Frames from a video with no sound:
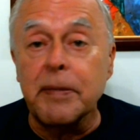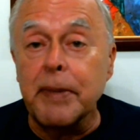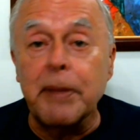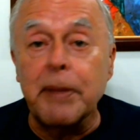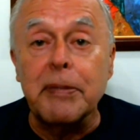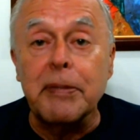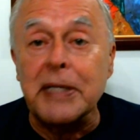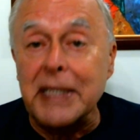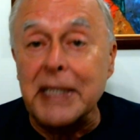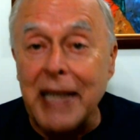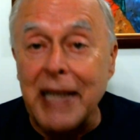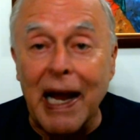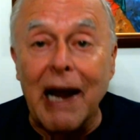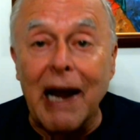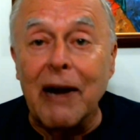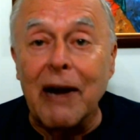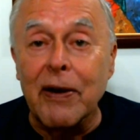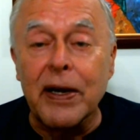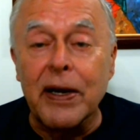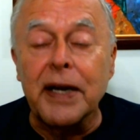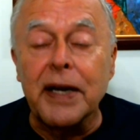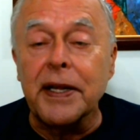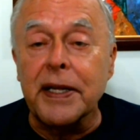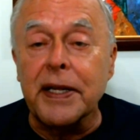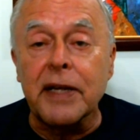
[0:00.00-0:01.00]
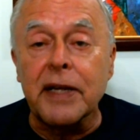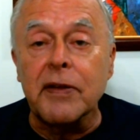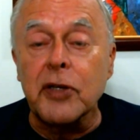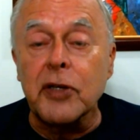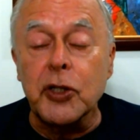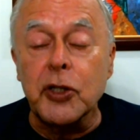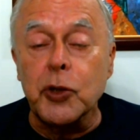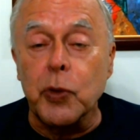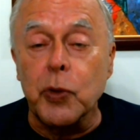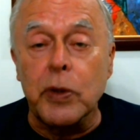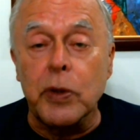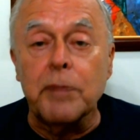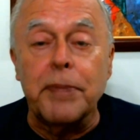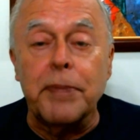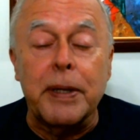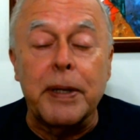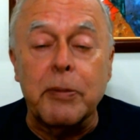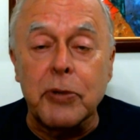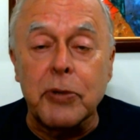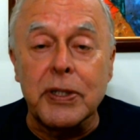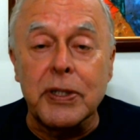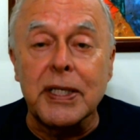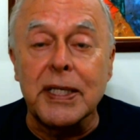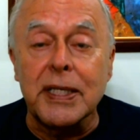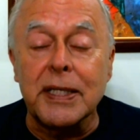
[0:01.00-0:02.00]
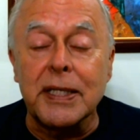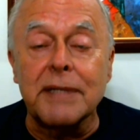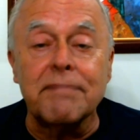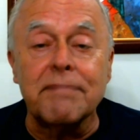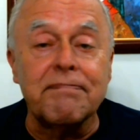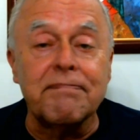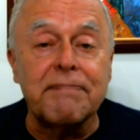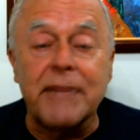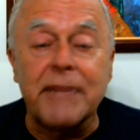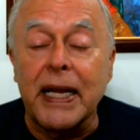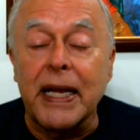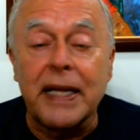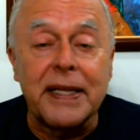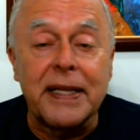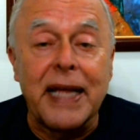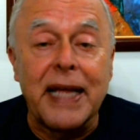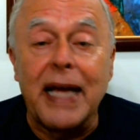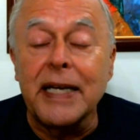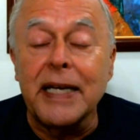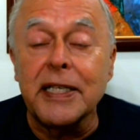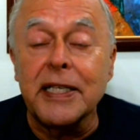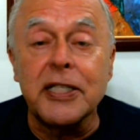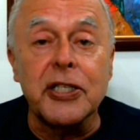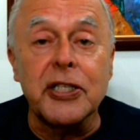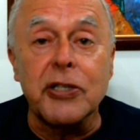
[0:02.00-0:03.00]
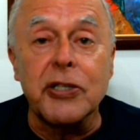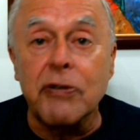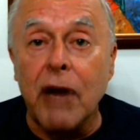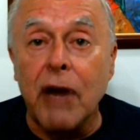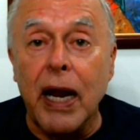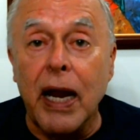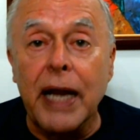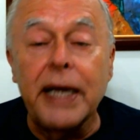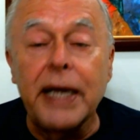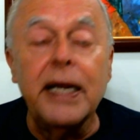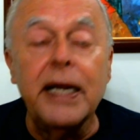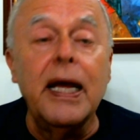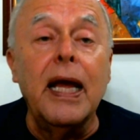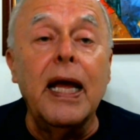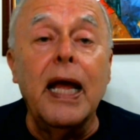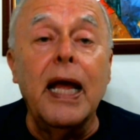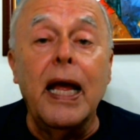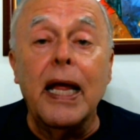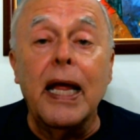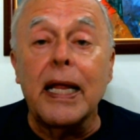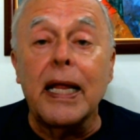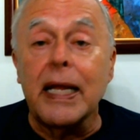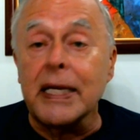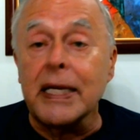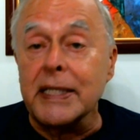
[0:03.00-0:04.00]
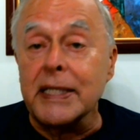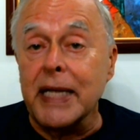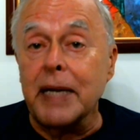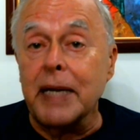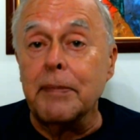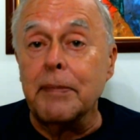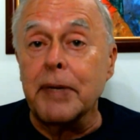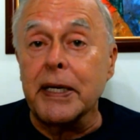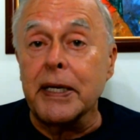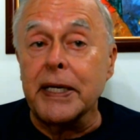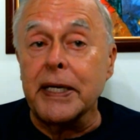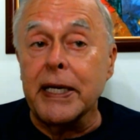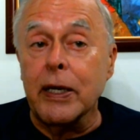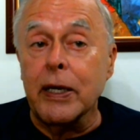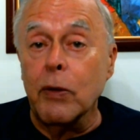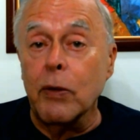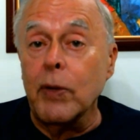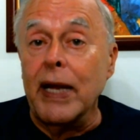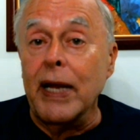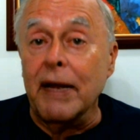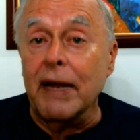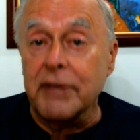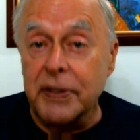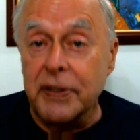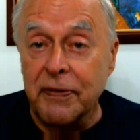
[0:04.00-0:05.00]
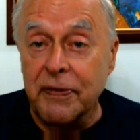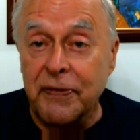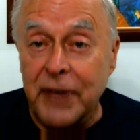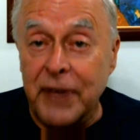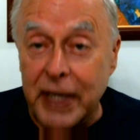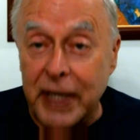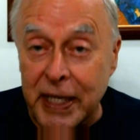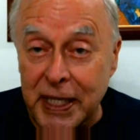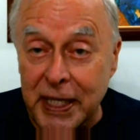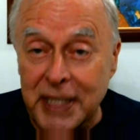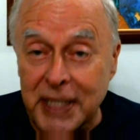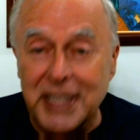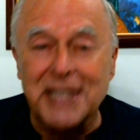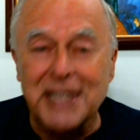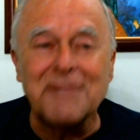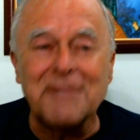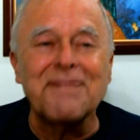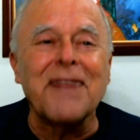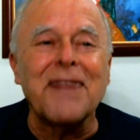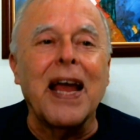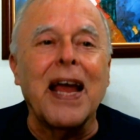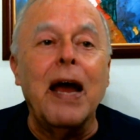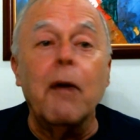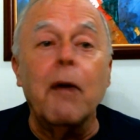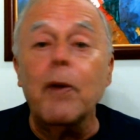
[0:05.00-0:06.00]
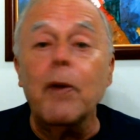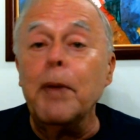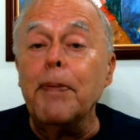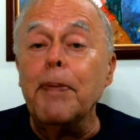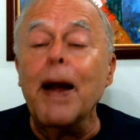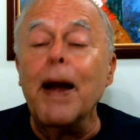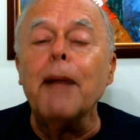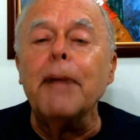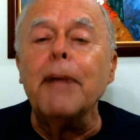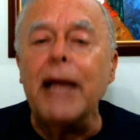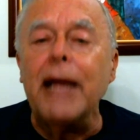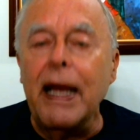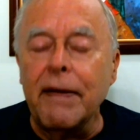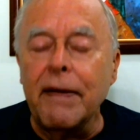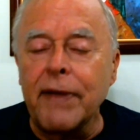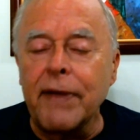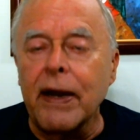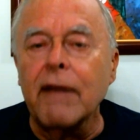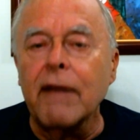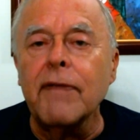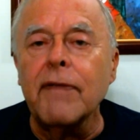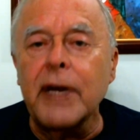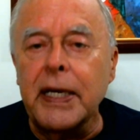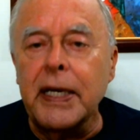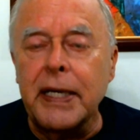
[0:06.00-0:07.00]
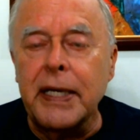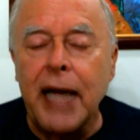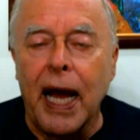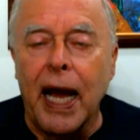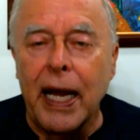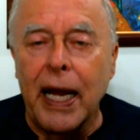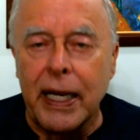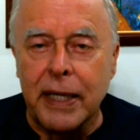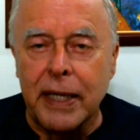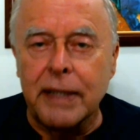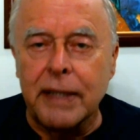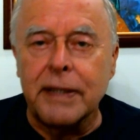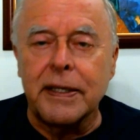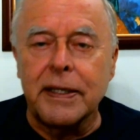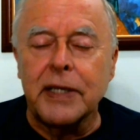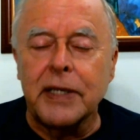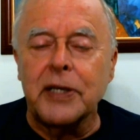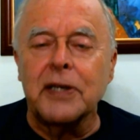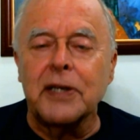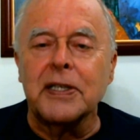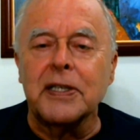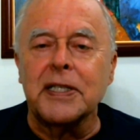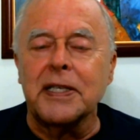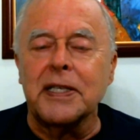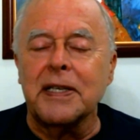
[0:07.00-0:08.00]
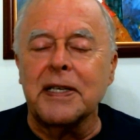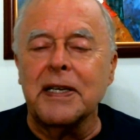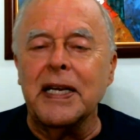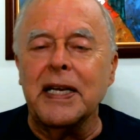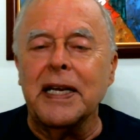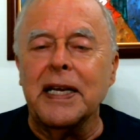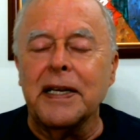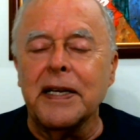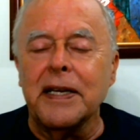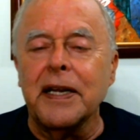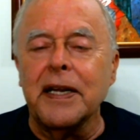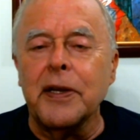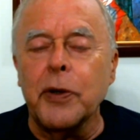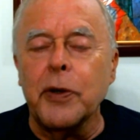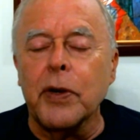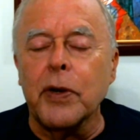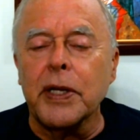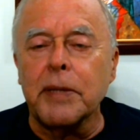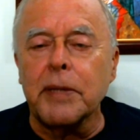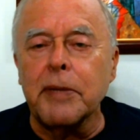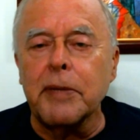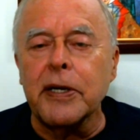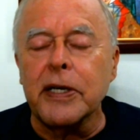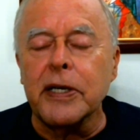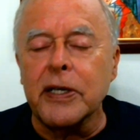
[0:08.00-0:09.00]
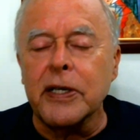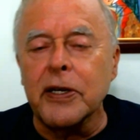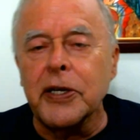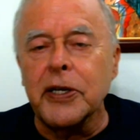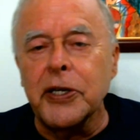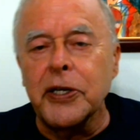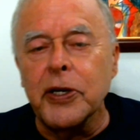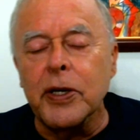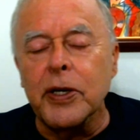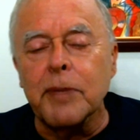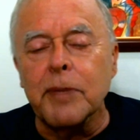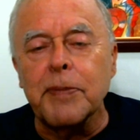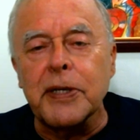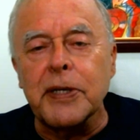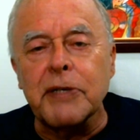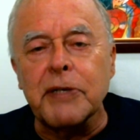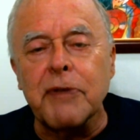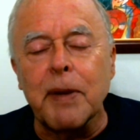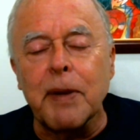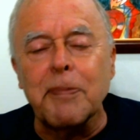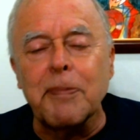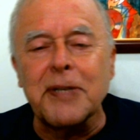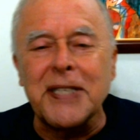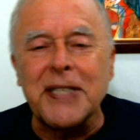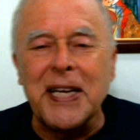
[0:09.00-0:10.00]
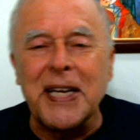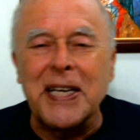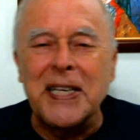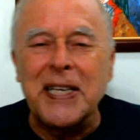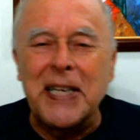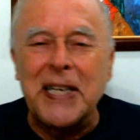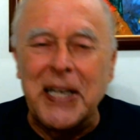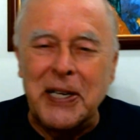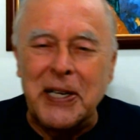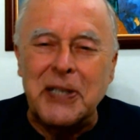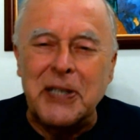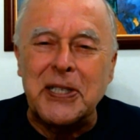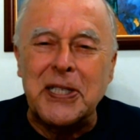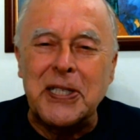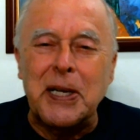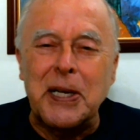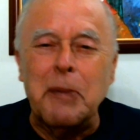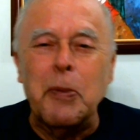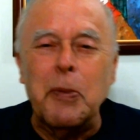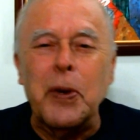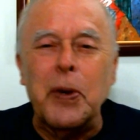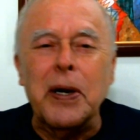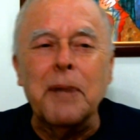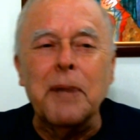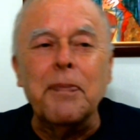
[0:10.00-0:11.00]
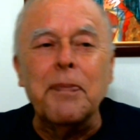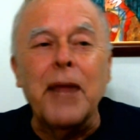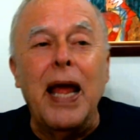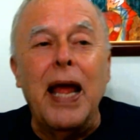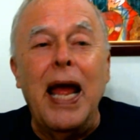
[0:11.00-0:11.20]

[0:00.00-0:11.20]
to be bizarre or anything of the sort. People just take that in stride. That's not a big deal. We have some vegans. We probably have every diet that is eaten in North America or Europe is represented here somewhere,